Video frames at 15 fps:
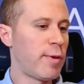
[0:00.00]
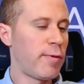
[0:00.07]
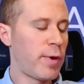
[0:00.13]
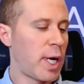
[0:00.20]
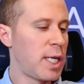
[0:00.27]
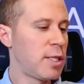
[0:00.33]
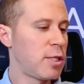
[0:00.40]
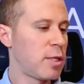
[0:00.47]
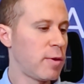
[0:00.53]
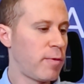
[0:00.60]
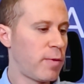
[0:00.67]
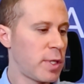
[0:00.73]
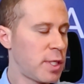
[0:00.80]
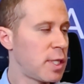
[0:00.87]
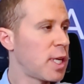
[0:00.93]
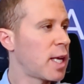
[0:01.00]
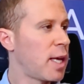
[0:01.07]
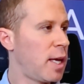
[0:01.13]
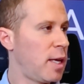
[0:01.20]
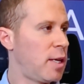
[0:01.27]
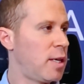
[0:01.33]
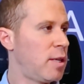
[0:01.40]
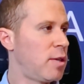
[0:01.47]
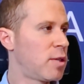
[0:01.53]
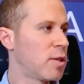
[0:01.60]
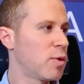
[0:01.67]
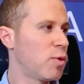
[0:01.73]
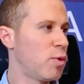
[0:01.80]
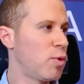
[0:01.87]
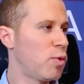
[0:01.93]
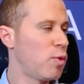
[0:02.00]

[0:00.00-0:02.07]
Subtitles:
we have a very sophisticated